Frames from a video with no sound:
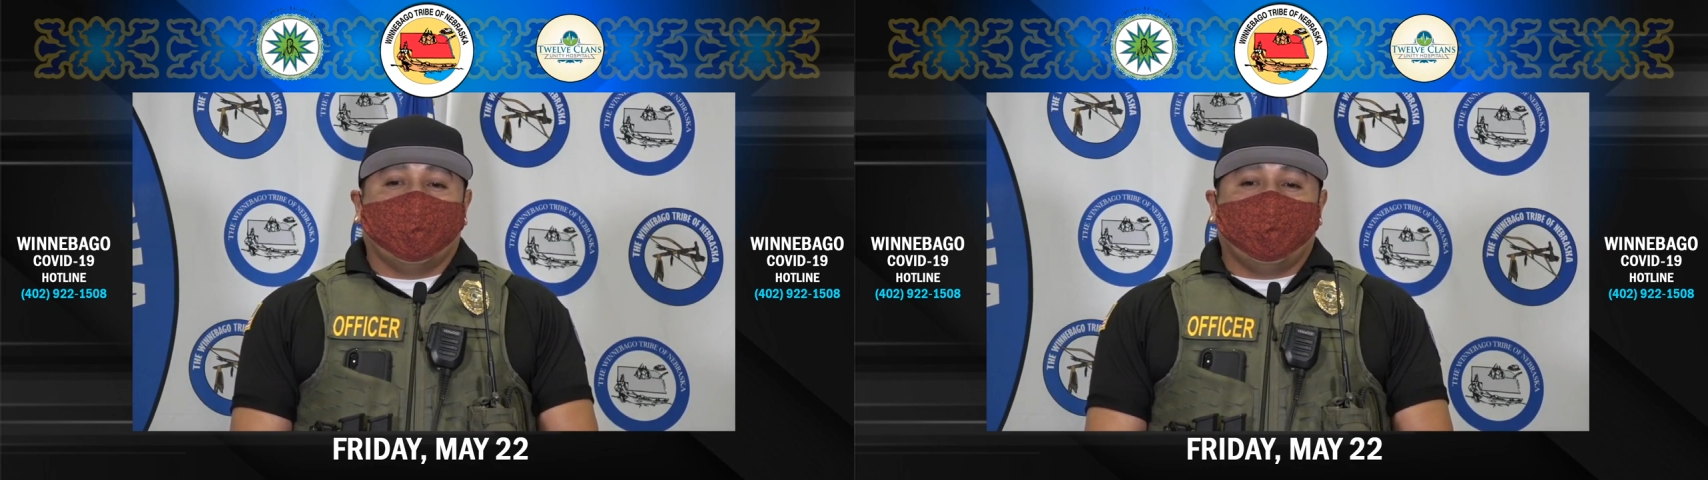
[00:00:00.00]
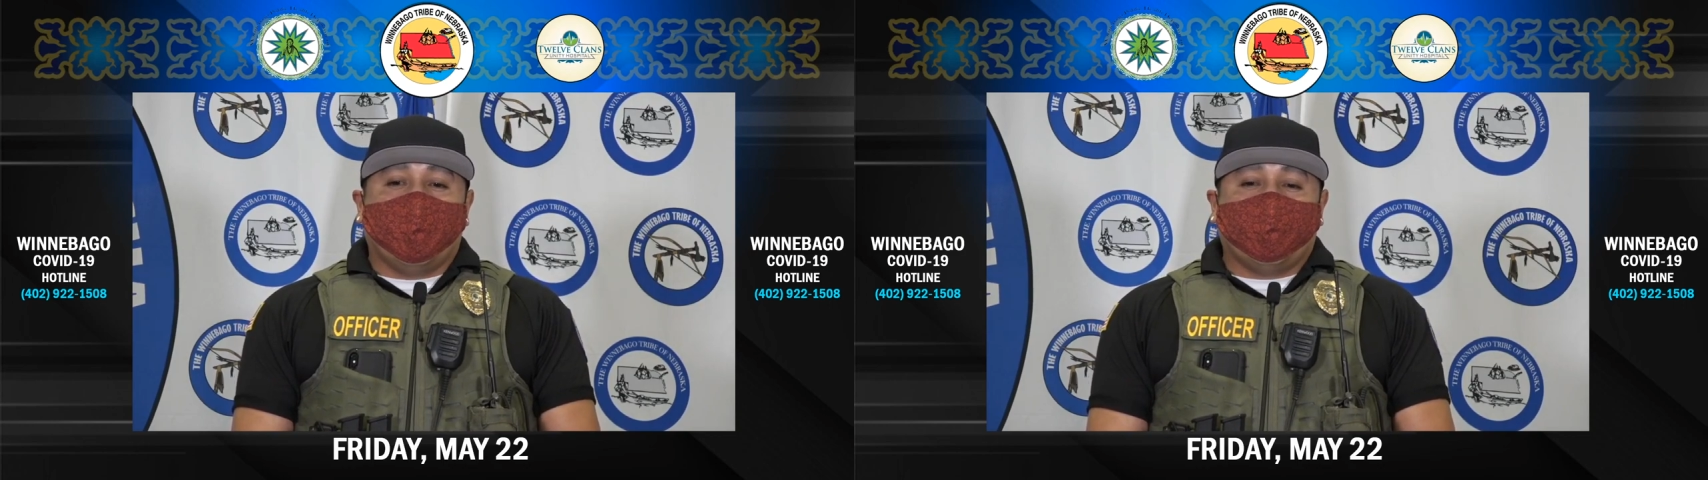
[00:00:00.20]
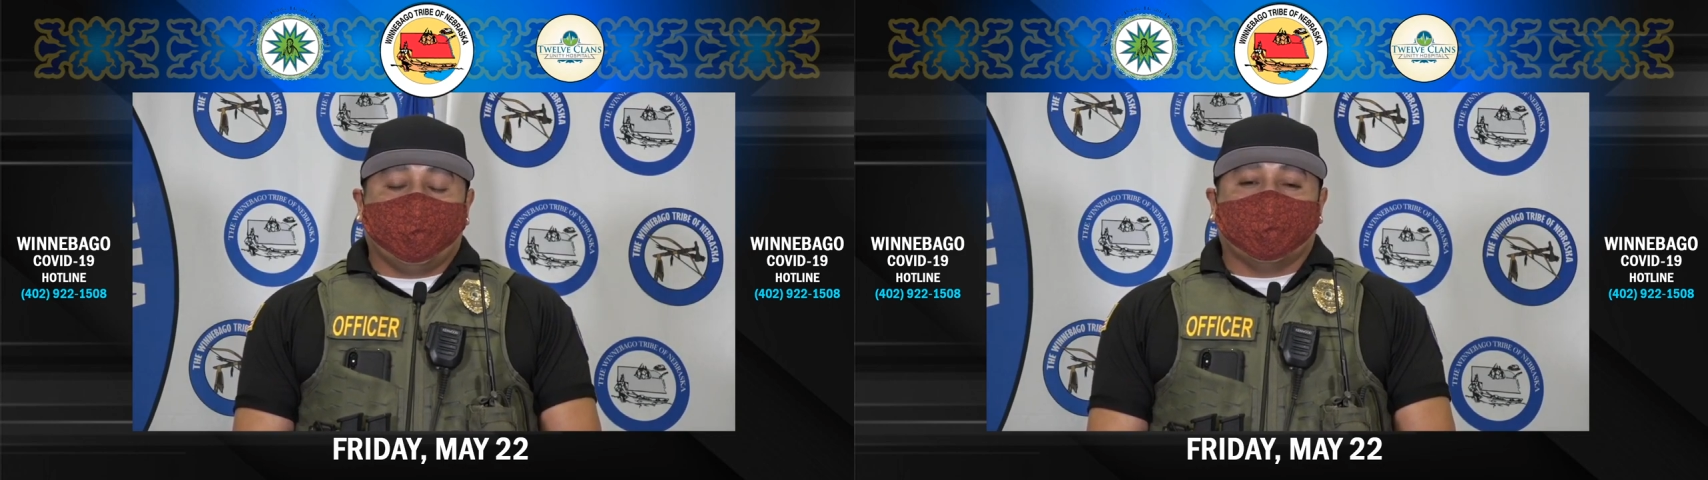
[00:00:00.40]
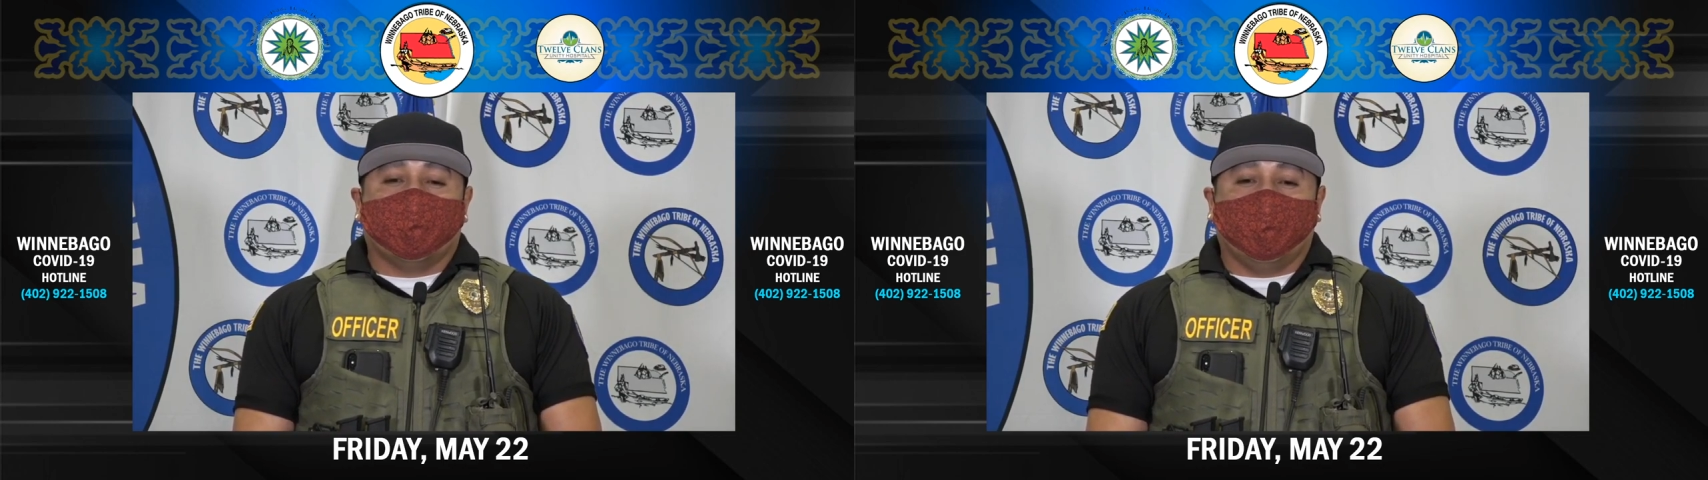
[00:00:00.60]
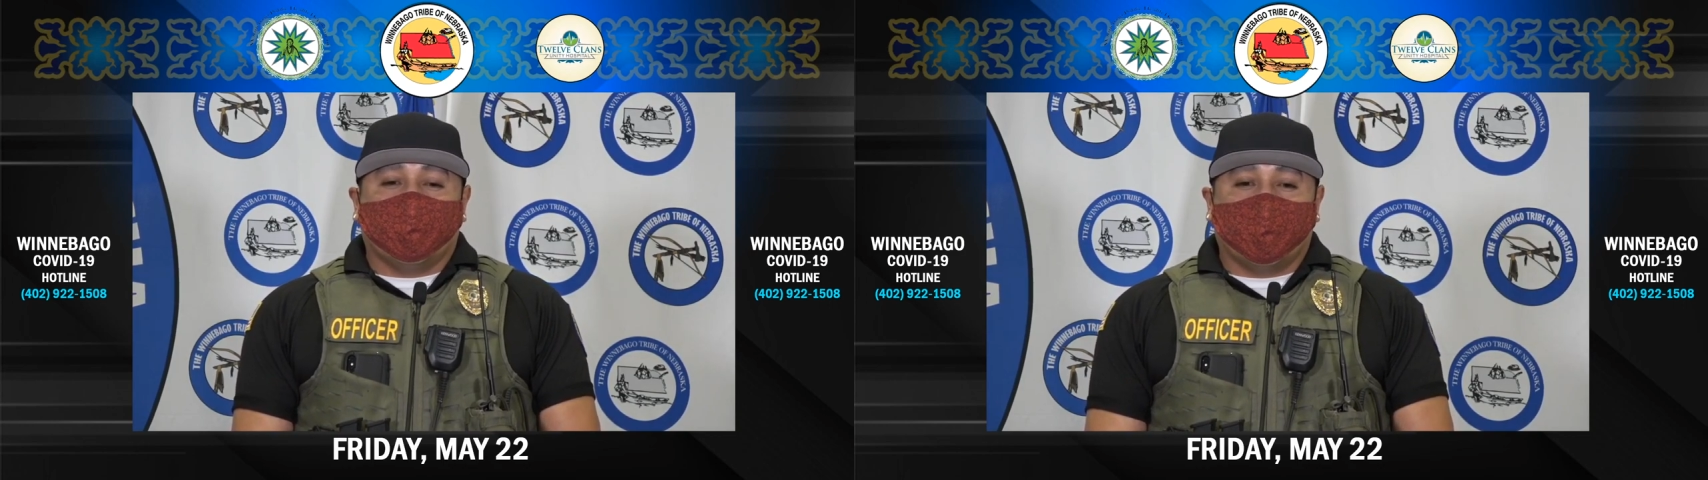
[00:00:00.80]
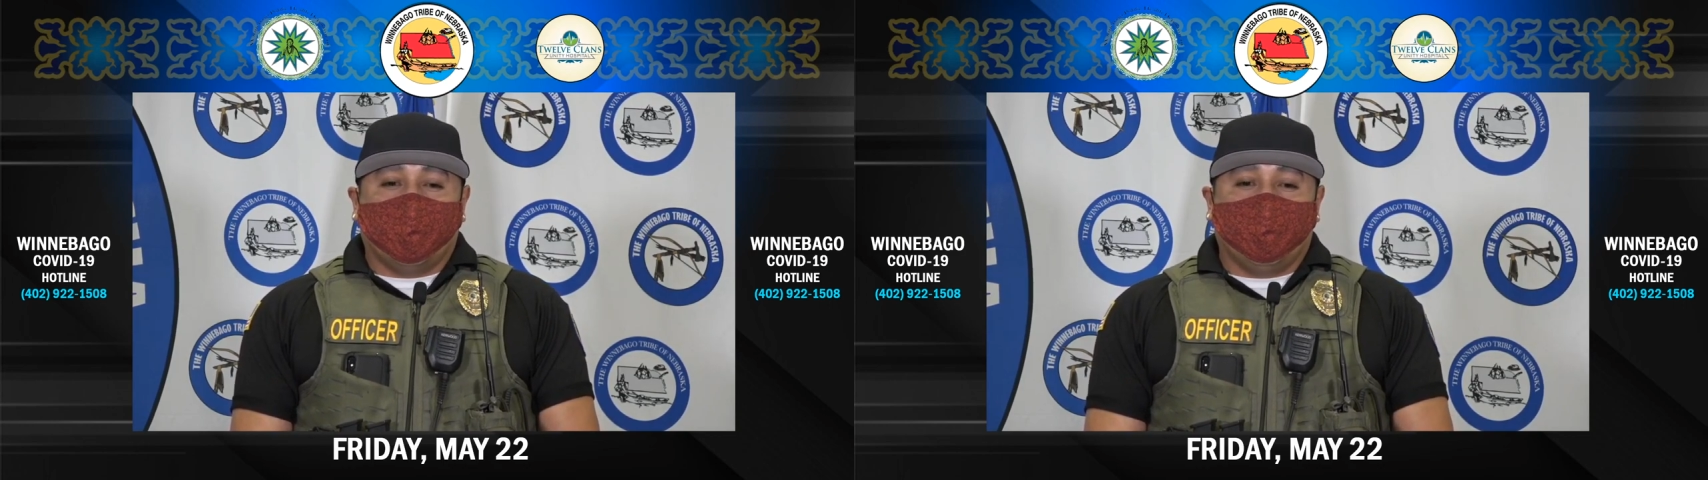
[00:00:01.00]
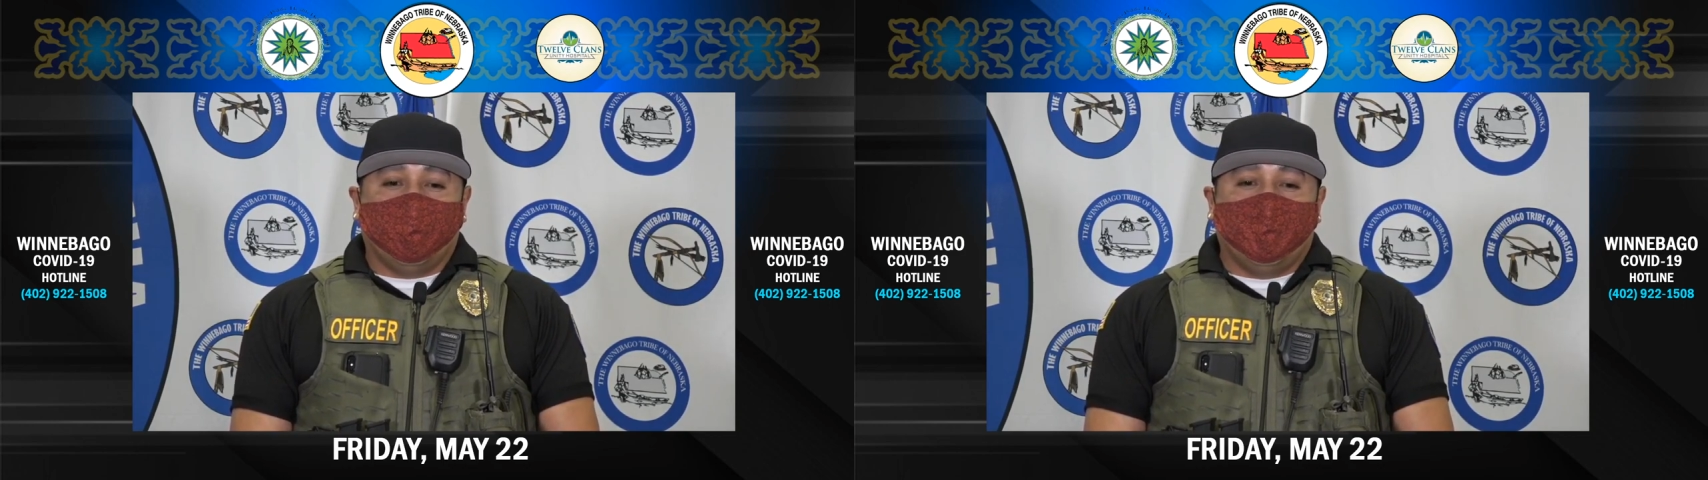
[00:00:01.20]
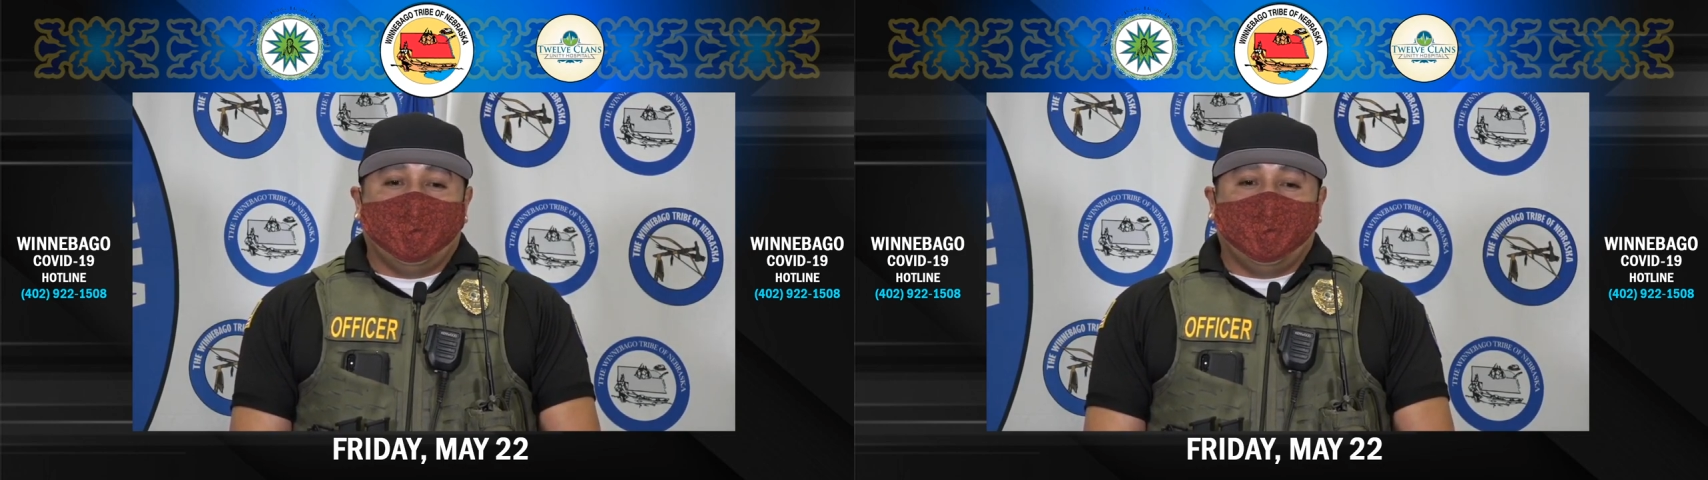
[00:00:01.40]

behalf of her children, and